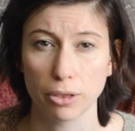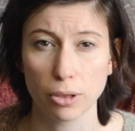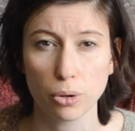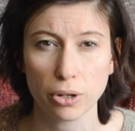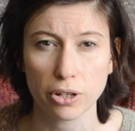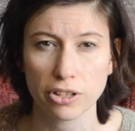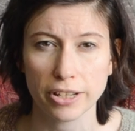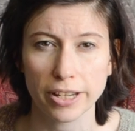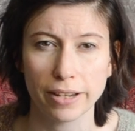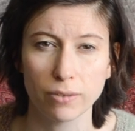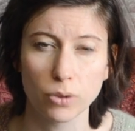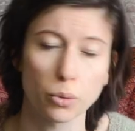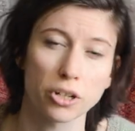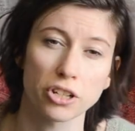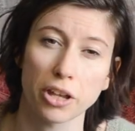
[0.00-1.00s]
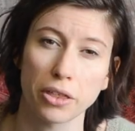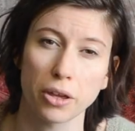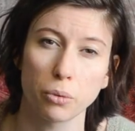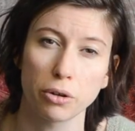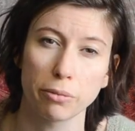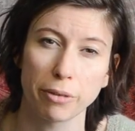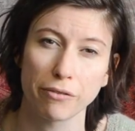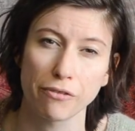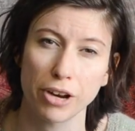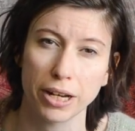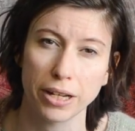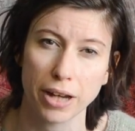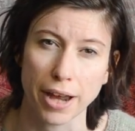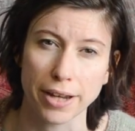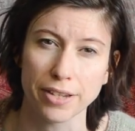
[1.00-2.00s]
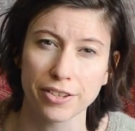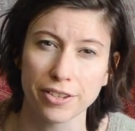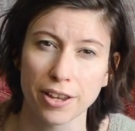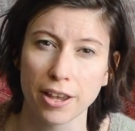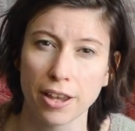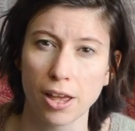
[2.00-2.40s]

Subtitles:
longer sleeves, which I think would have been really nice,